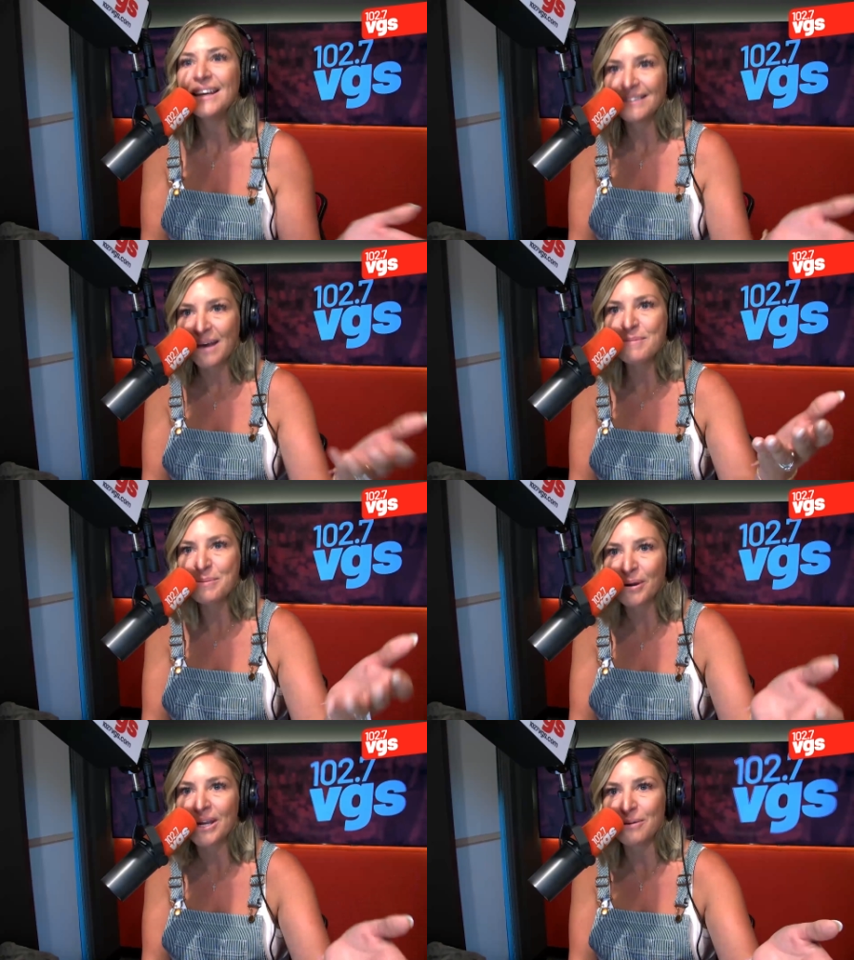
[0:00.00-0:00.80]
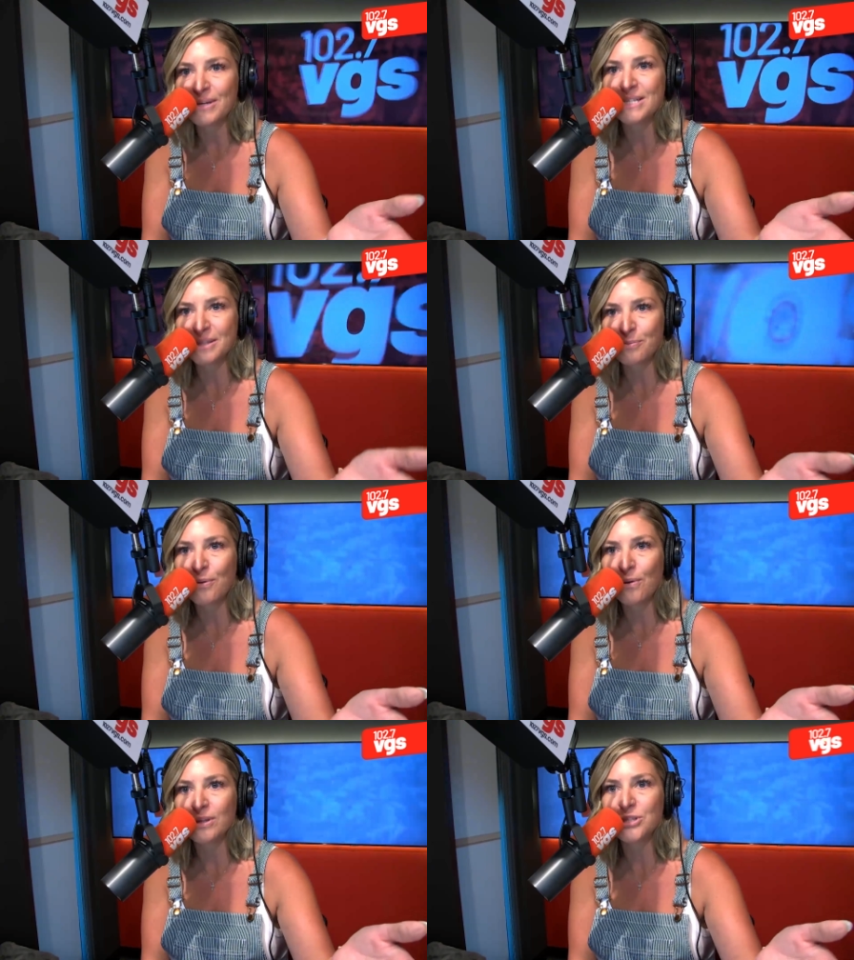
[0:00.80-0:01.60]
Let me." me bring you into the
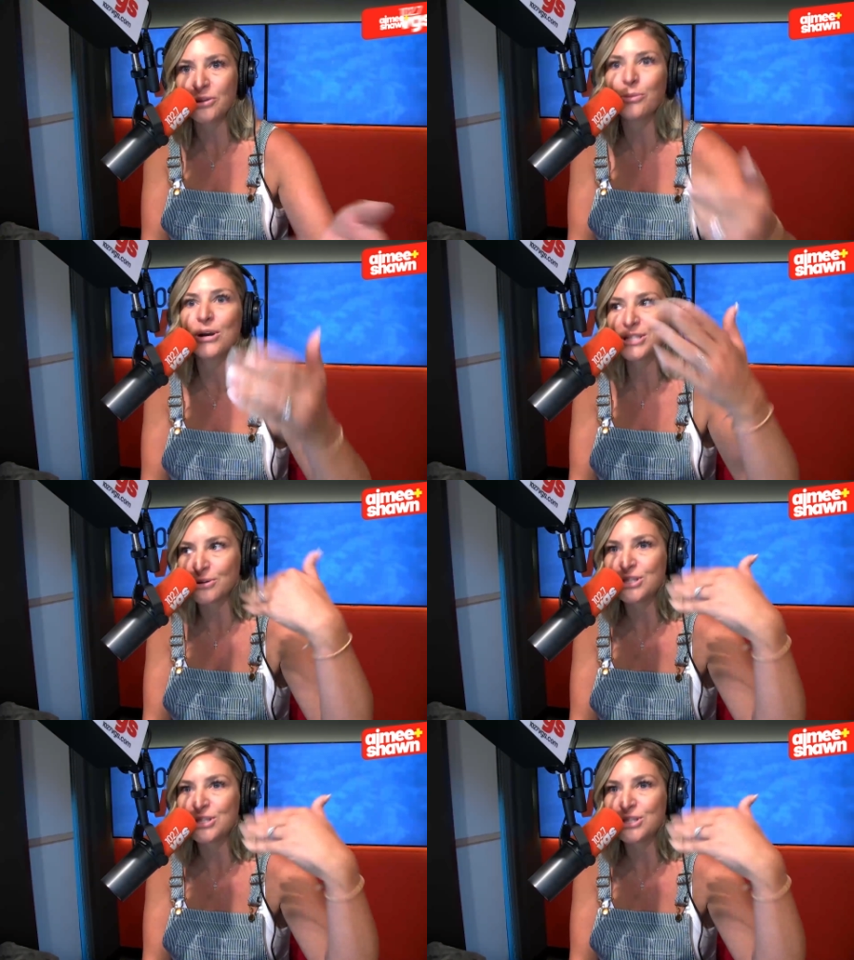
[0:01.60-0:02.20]
pool and show the boys. So wow.